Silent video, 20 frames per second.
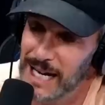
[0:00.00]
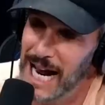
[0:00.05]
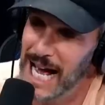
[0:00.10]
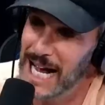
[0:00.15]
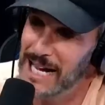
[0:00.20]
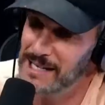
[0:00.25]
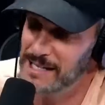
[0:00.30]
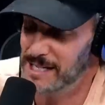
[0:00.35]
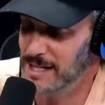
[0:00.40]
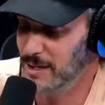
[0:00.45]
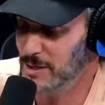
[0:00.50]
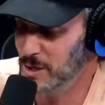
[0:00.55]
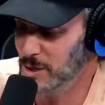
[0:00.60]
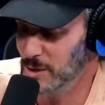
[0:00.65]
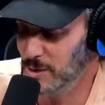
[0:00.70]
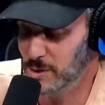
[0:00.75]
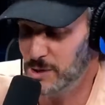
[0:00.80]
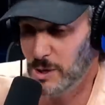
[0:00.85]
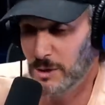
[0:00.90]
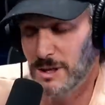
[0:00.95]
I tell
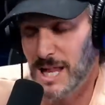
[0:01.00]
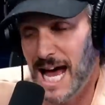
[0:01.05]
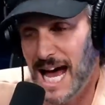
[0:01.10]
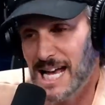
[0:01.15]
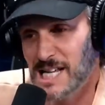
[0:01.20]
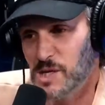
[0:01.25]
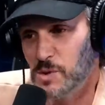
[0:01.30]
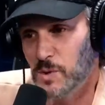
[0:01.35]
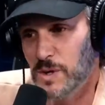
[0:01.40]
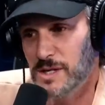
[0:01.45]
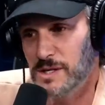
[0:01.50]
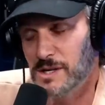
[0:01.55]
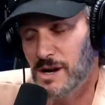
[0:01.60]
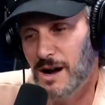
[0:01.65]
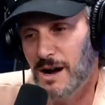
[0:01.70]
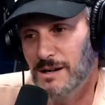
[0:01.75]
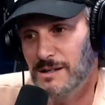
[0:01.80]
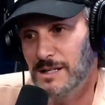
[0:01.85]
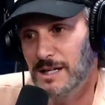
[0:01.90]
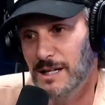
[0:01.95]
you? So last we
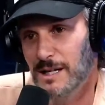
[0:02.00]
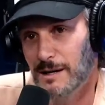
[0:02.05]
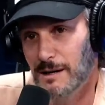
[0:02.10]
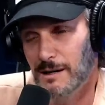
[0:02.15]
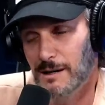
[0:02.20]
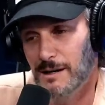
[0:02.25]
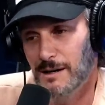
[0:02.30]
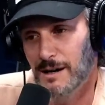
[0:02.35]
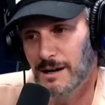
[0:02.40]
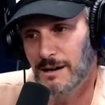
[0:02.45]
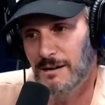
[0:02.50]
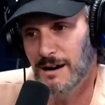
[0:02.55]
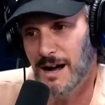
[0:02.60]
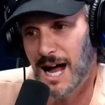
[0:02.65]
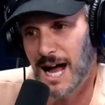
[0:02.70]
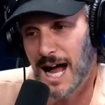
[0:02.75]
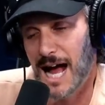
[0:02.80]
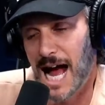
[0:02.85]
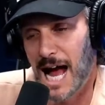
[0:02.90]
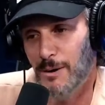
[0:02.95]
talked here,
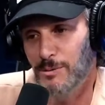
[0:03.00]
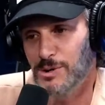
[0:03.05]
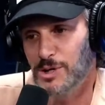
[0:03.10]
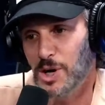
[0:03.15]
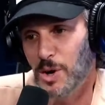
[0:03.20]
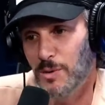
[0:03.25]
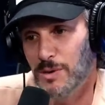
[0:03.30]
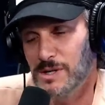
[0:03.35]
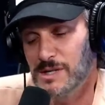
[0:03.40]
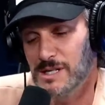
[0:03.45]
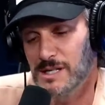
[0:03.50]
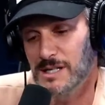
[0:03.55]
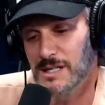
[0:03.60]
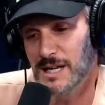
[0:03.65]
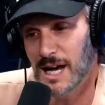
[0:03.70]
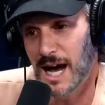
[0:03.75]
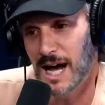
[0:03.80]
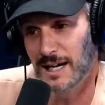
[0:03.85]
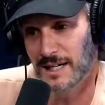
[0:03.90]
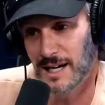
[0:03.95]
I was going to see
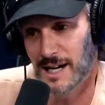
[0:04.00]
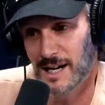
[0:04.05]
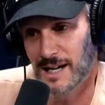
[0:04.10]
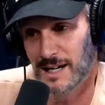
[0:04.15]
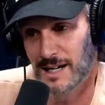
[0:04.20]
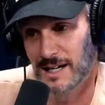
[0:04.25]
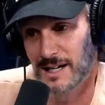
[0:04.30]
Gaga.